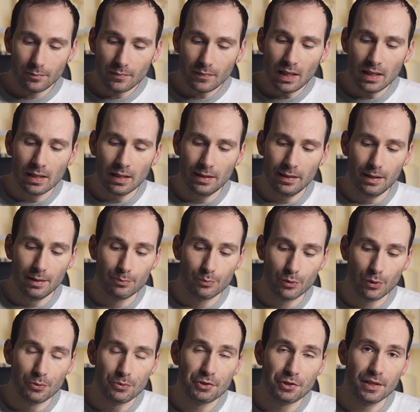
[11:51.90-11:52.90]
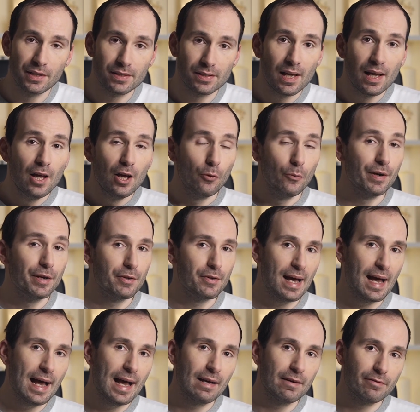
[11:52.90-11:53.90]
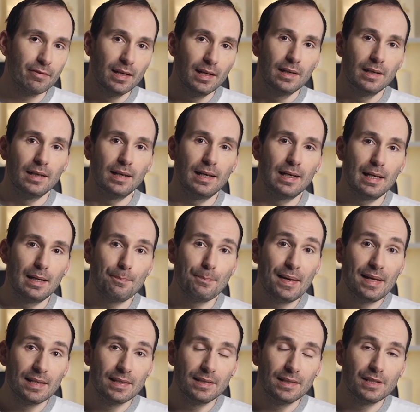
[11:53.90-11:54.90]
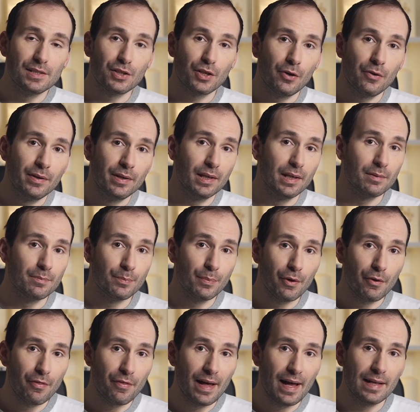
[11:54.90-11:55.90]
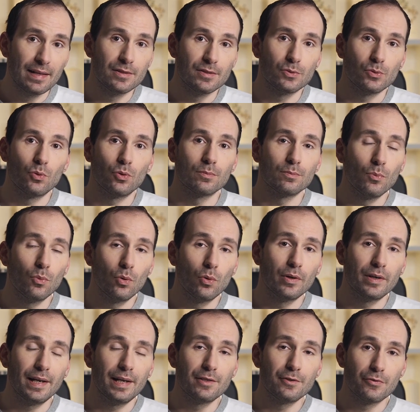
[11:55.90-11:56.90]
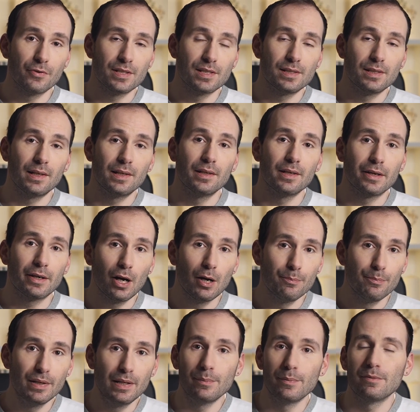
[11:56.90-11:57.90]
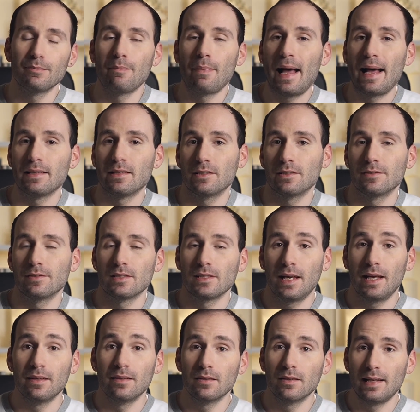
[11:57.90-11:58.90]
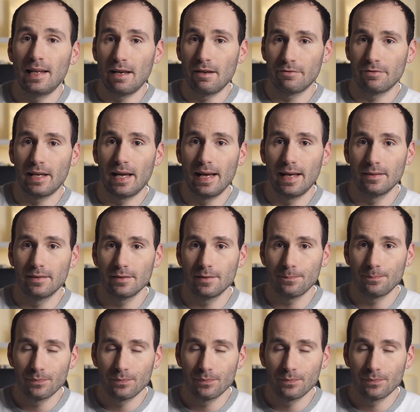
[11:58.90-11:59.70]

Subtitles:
approaches where you have melodies going in both hands or more interesting accompaniment patterns in the left hand.